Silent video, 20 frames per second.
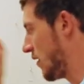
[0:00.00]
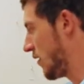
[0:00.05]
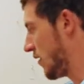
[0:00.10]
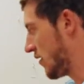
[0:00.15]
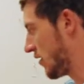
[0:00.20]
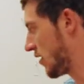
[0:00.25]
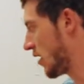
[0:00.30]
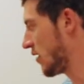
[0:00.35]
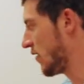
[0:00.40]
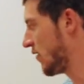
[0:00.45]

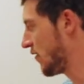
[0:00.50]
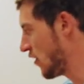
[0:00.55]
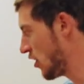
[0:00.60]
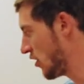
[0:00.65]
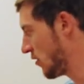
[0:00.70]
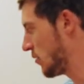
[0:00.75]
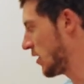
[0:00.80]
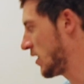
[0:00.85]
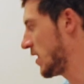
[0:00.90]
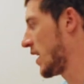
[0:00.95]
So the
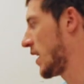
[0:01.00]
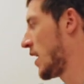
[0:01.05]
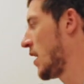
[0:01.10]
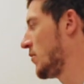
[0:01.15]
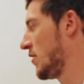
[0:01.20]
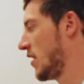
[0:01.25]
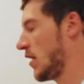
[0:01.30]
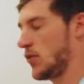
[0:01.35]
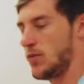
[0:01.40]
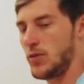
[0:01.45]
first bit that
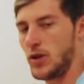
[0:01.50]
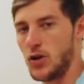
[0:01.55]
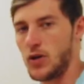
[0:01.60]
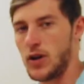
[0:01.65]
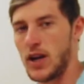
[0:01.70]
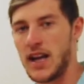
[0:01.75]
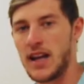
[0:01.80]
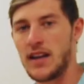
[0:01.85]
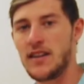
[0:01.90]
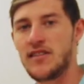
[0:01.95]
comes out will be your
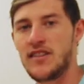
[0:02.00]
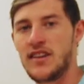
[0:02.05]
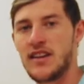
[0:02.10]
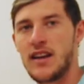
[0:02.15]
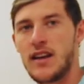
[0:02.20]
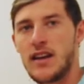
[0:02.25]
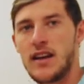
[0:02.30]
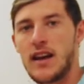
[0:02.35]
heads,